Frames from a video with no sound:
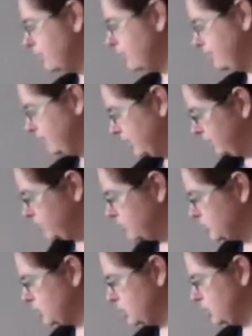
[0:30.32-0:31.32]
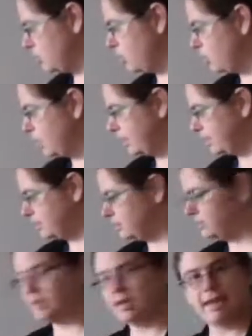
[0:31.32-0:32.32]
of an expression on
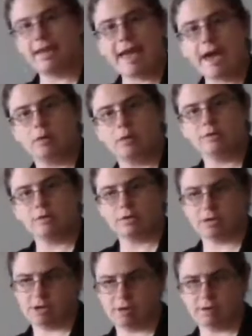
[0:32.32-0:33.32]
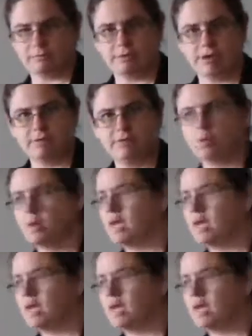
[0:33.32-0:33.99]
the counter here in front of you,